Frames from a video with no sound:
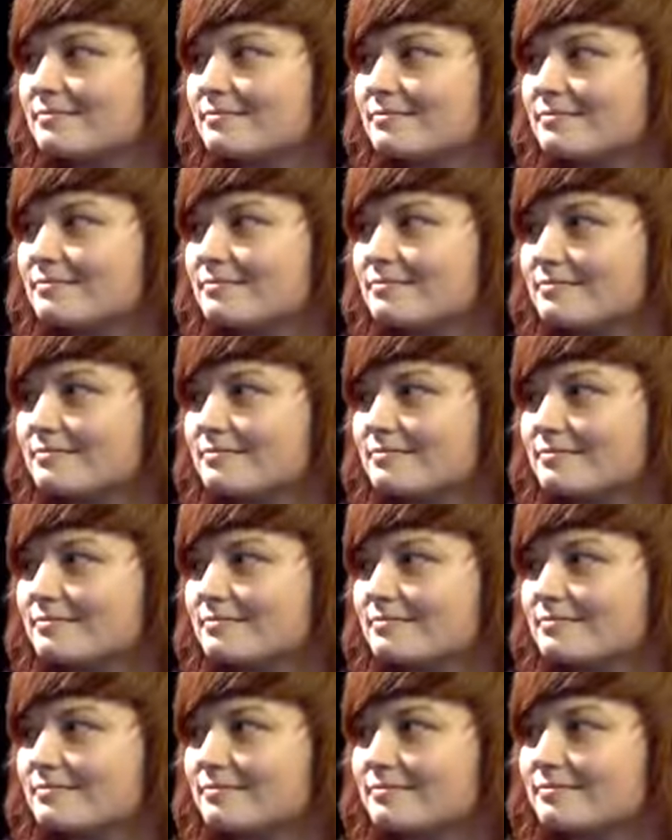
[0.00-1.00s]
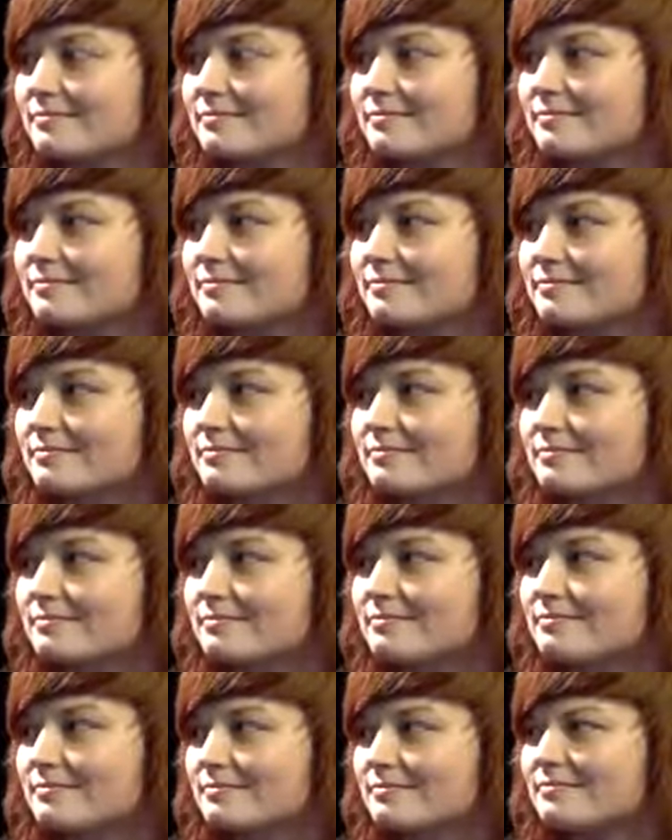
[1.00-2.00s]

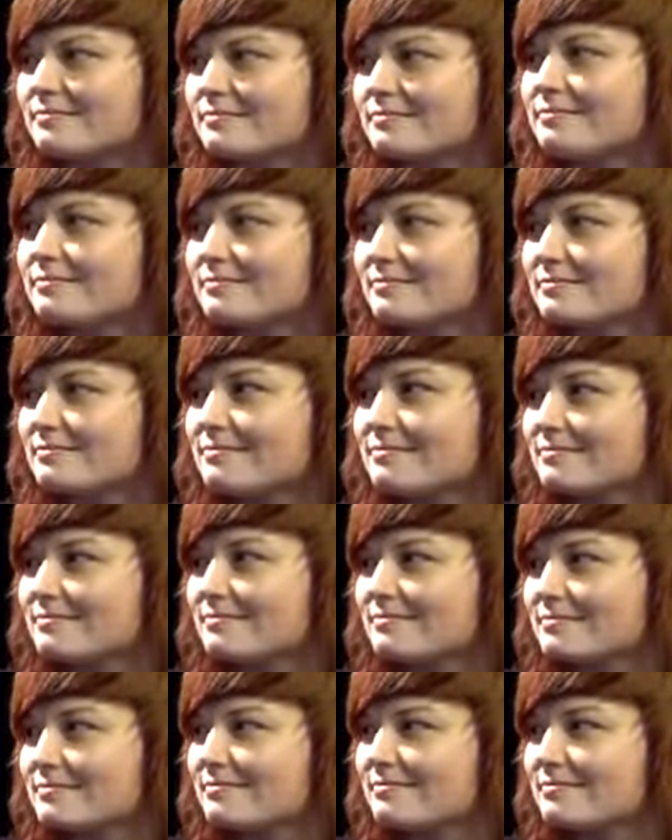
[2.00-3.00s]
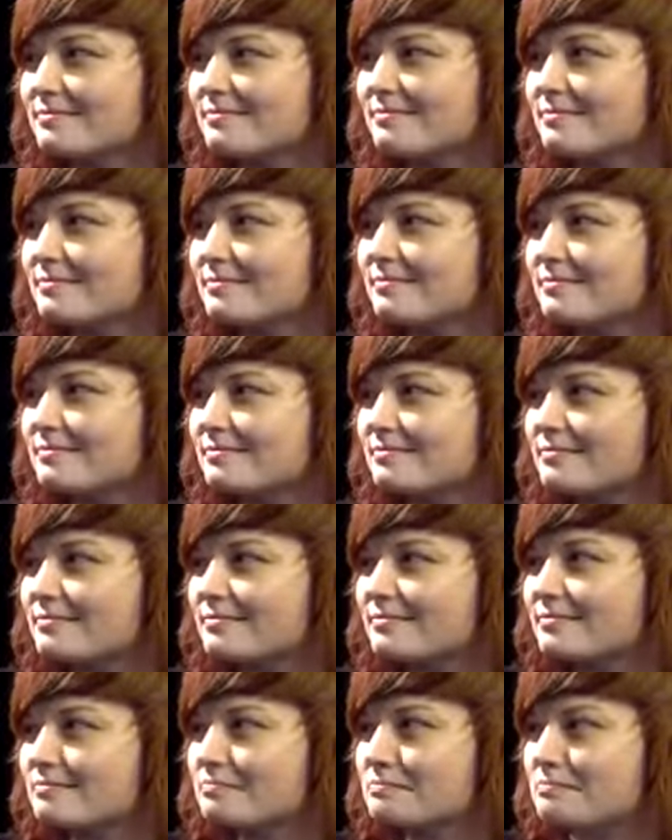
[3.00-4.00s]
This person isn't speaking.